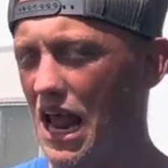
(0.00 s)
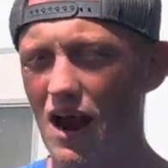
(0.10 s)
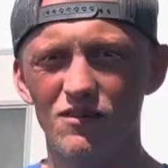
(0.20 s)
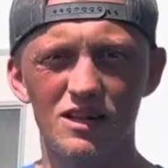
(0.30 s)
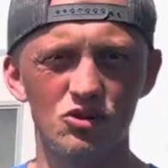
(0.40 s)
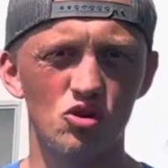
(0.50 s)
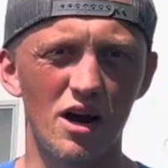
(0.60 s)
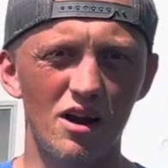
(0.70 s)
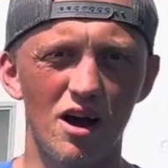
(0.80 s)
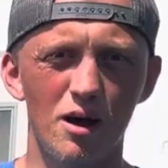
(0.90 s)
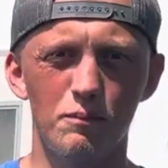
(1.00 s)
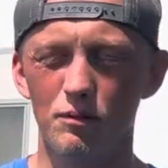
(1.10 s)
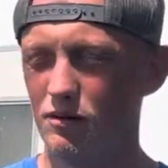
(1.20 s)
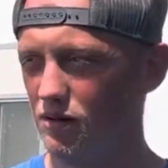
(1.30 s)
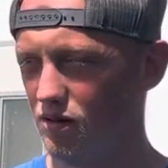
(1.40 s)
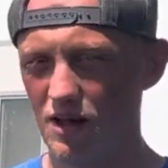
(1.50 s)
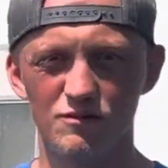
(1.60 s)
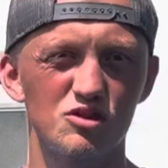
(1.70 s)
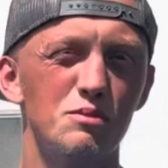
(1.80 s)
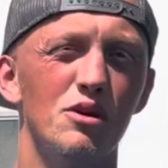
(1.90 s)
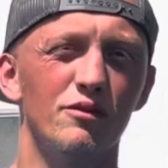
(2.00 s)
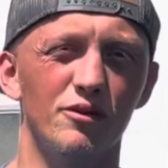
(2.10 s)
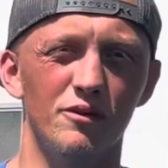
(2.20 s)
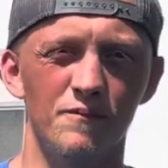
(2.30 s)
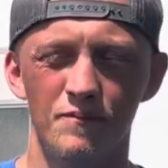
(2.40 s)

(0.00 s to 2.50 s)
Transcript: everything dried up, life was beautiful.